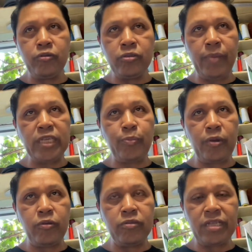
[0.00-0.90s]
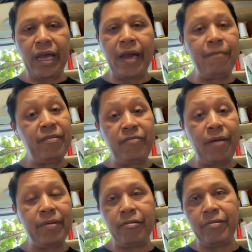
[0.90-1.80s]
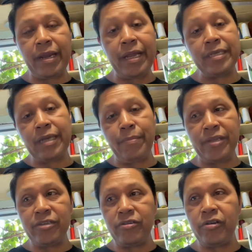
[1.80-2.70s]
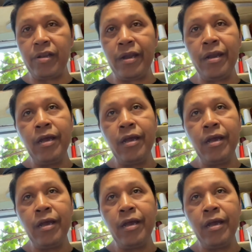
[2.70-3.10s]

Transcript: mass produce it. I have the fabric already, as I mentioned earlier.